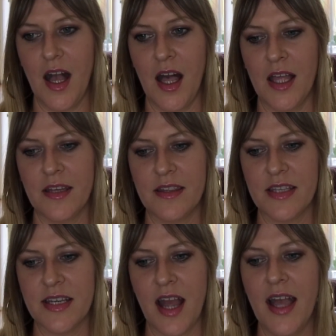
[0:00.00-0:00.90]
On
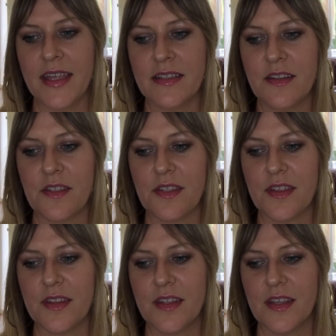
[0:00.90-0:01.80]
the 9th,
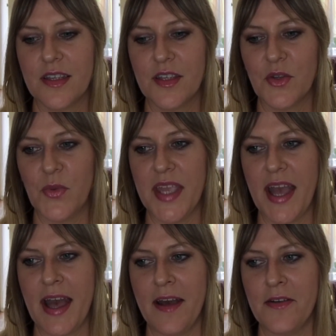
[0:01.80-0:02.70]
we
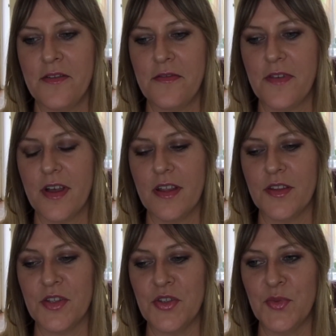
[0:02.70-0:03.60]
have
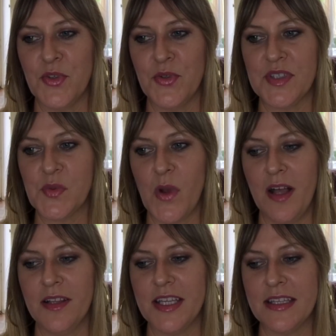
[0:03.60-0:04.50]
the new moon as
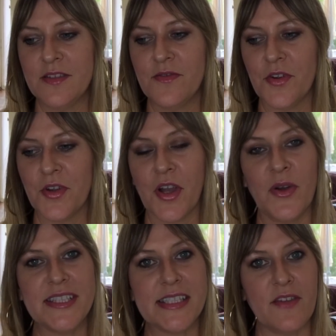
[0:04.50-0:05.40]
well in
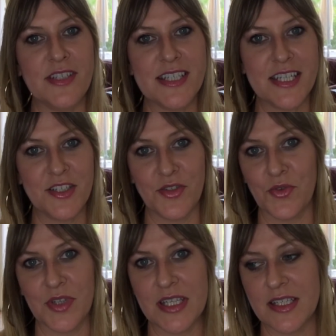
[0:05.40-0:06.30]
Virgo at 17
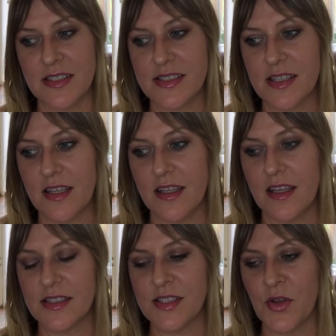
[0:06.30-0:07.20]
degrees.
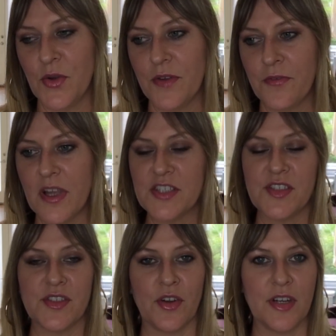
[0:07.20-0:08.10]
So a fresh
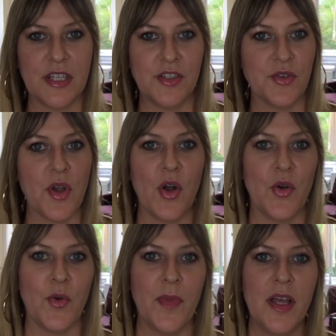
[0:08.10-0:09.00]
start in your
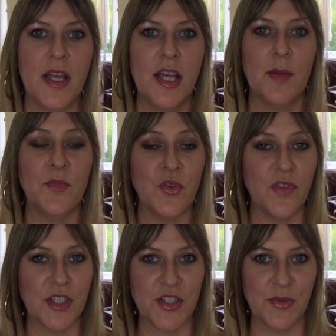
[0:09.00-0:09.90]
home,
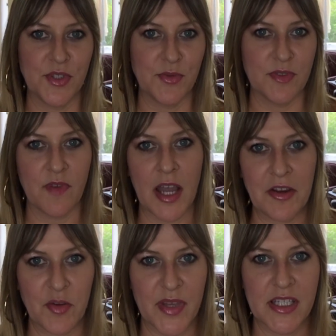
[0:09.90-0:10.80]
moving to a new
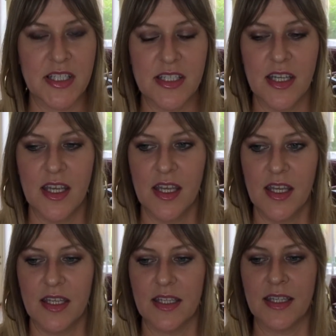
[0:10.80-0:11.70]
environment,
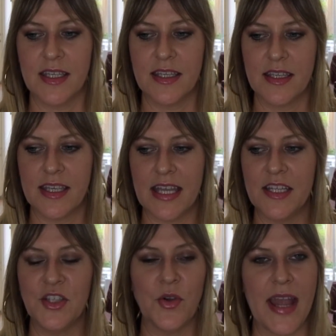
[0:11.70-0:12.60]

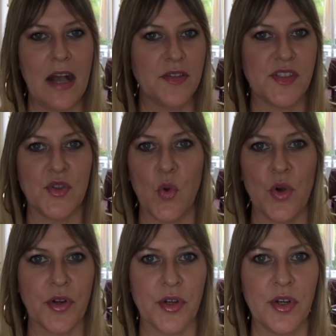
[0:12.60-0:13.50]
getting your house in
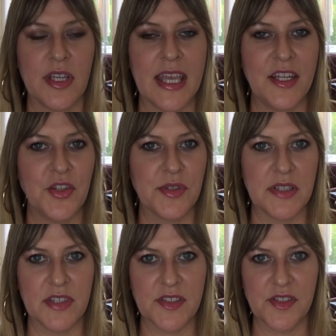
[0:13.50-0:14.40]
order, getting your living